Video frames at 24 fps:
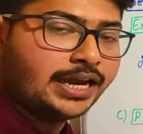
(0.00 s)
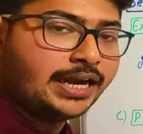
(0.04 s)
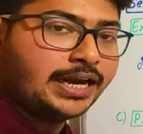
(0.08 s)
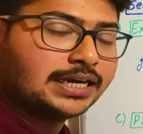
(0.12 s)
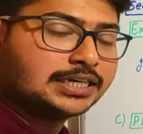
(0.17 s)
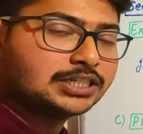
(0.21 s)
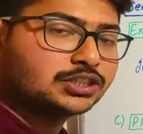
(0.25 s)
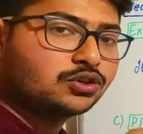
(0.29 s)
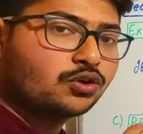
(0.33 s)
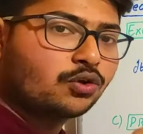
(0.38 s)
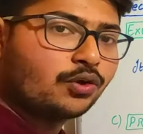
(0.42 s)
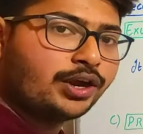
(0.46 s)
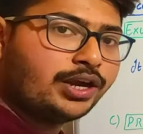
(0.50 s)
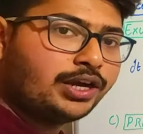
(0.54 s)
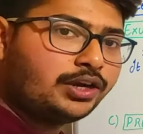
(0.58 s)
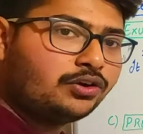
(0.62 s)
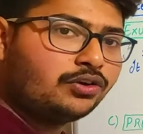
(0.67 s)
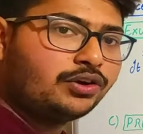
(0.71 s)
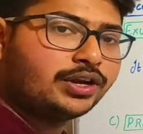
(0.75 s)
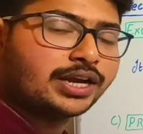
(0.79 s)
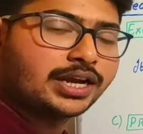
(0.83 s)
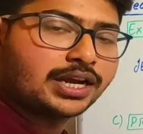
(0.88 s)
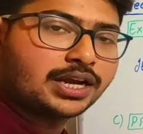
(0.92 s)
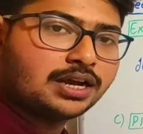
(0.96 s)
It's going
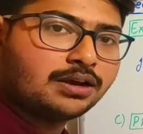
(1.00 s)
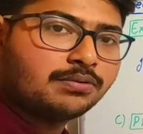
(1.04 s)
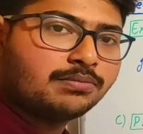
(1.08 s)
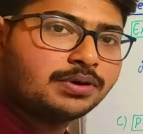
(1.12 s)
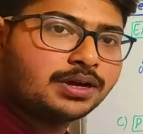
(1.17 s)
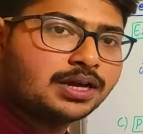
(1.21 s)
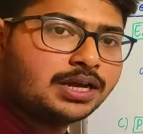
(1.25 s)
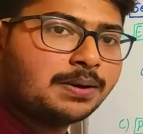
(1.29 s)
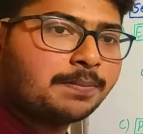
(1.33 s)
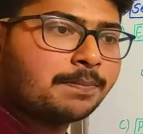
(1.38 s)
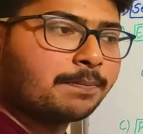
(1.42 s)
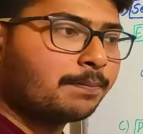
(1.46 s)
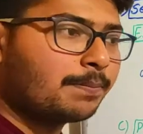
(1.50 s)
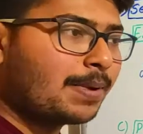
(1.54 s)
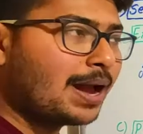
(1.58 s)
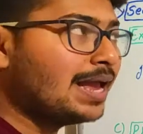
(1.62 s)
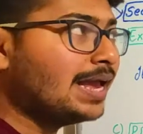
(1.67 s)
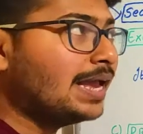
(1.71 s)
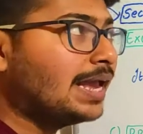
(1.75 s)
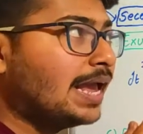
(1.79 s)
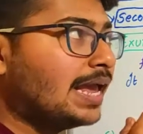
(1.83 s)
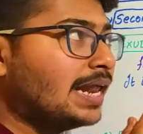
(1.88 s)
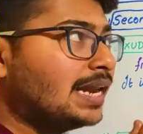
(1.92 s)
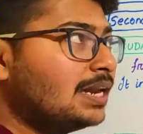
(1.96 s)
to recover
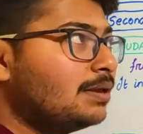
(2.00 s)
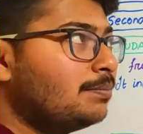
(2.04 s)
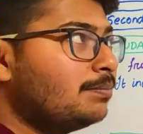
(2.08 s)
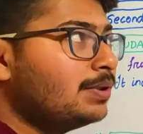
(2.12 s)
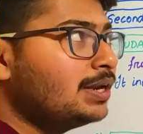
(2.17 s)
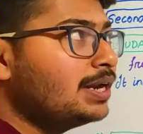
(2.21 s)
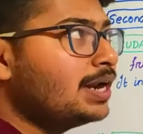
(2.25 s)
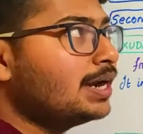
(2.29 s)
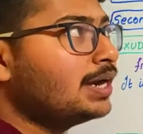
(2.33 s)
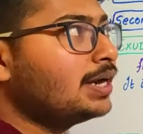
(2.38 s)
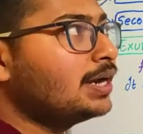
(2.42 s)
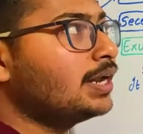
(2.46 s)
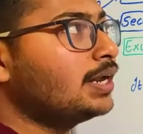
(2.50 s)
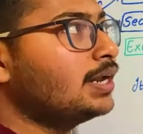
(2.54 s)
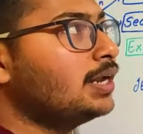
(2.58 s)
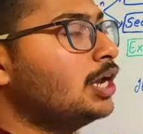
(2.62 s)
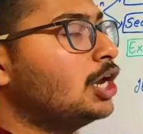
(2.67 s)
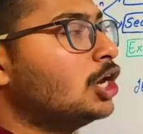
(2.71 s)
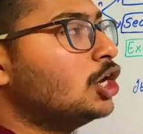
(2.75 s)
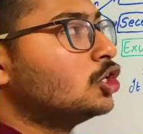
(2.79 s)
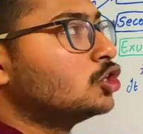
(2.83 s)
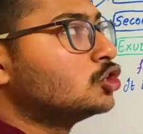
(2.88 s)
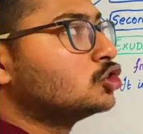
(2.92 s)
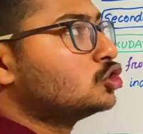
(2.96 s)
by eliminating
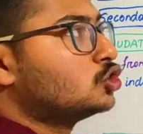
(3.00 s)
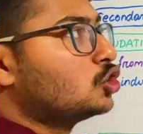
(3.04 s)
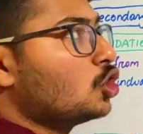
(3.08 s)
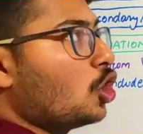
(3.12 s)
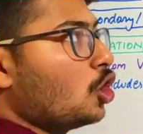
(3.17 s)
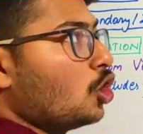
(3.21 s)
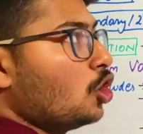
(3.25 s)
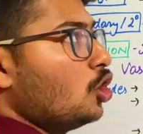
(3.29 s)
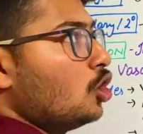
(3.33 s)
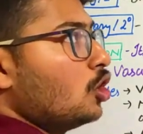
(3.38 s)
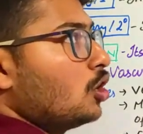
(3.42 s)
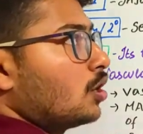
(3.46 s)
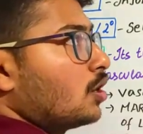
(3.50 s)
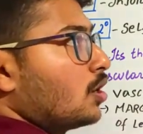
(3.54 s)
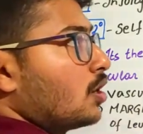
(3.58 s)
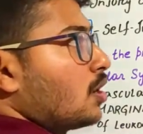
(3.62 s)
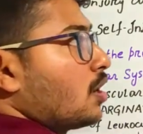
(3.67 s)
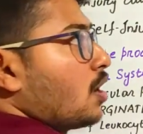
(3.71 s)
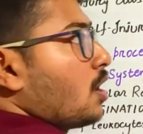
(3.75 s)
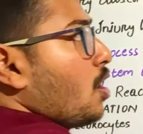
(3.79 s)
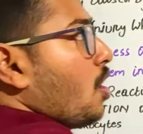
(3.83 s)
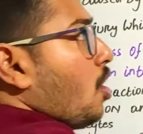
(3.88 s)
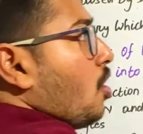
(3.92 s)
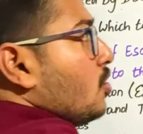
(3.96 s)
the
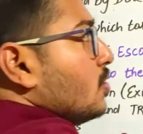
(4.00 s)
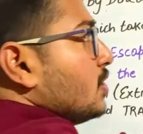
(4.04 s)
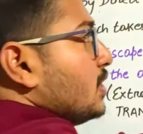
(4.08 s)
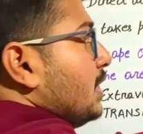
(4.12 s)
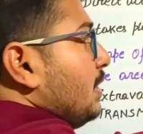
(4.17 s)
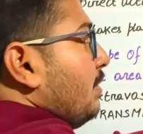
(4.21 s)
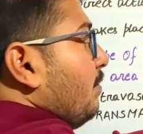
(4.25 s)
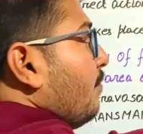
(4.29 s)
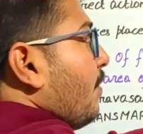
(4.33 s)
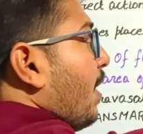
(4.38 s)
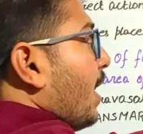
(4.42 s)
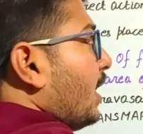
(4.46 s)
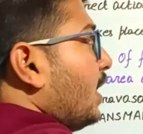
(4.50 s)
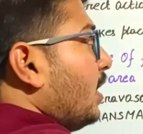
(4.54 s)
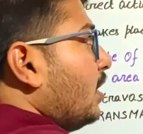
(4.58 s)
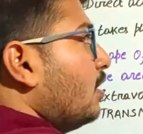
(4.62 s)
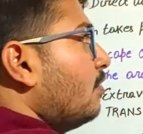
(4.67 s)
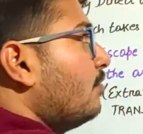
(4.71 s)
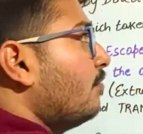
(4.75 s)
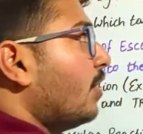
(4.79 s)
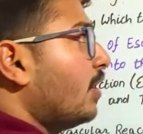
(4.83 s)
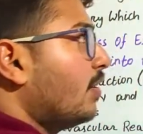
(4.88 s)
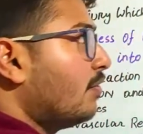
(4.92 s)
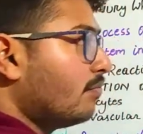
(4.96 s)
causing factor
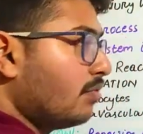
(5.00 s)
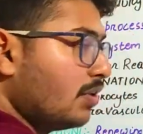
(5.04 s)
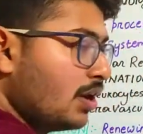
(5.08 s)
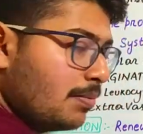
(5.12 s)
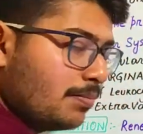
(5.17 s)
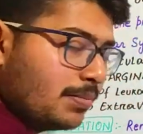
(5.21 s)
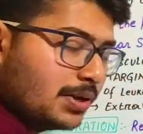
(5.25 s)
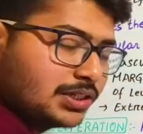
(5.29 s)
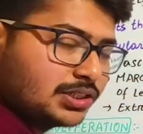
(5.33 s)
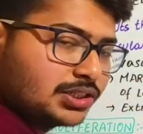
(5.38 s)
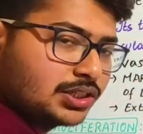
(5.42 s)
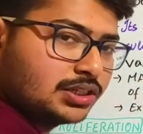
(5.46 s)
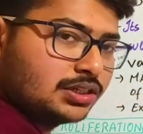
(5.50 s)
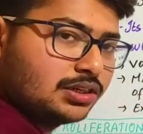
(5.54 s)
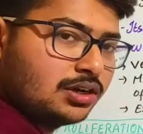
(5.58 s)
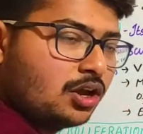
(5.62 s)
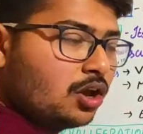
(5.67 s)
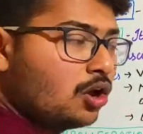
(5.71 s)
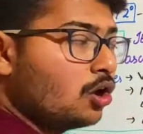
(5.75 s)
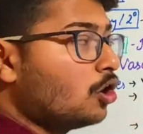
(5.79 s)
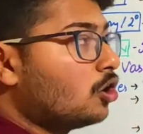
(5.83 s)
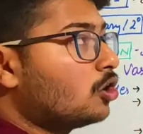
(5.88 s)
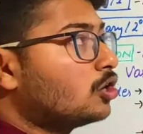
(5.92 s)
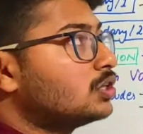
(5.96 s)
of inflammation
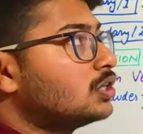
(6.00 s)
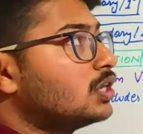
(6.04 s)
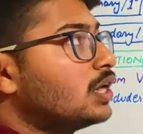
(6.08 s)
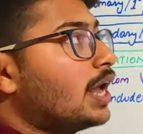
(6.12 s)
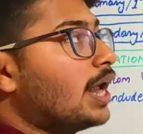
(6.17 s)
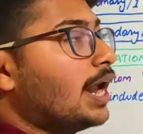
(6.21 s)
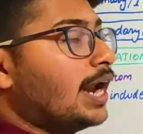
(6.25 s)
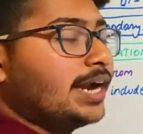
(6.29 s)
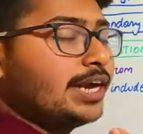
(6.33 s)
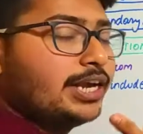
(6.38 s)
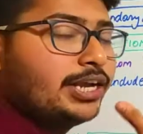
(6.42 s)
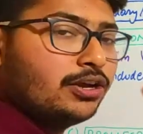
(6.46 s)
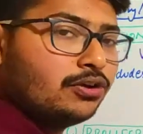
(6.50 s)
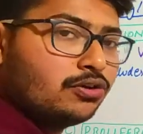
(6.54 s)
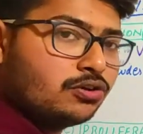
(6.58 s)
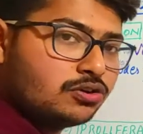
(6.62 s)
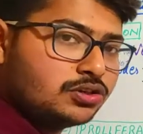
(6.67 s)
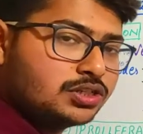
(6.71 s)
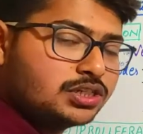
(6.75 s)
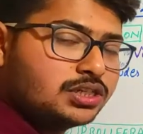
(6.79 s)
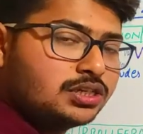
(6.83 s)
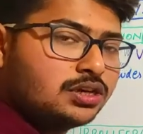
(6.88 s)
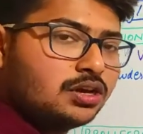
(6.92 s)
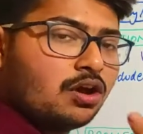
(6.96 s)
or the
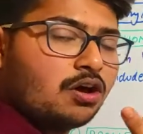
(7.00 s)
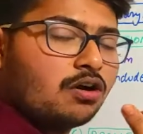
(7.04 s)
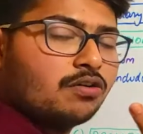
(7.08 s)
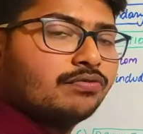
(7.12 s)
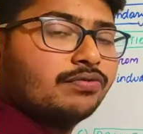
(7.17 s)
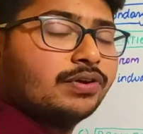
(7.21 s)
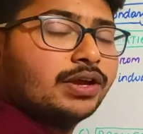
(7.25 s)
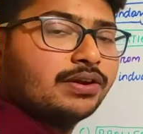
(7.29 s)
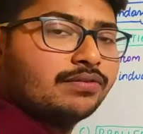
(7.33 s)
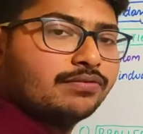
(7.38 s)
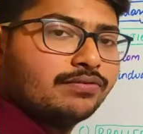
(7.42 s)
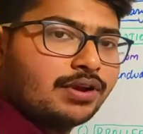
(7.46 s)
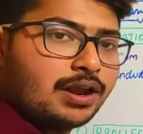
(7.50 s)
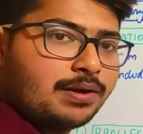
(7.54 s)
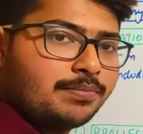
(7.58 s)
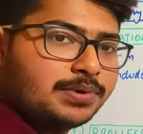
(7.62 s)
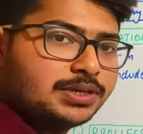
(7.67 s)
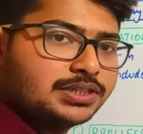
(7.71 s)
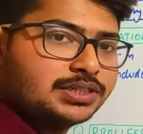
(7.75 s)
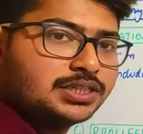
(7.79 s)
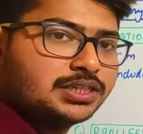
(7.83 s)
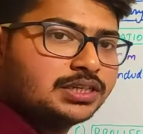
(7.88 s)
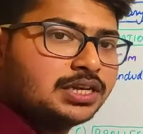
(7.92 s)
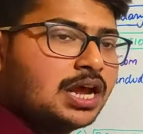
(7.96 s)
etiology of
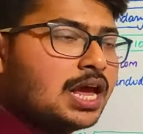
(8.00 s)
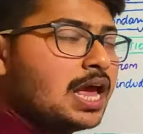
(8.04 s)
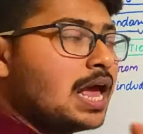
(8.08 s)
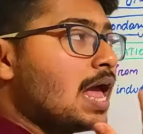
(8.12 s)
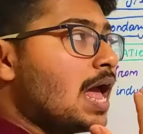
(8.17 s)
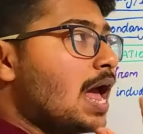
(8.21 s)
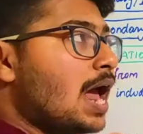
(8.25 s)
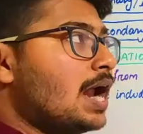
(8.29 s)
inflammation,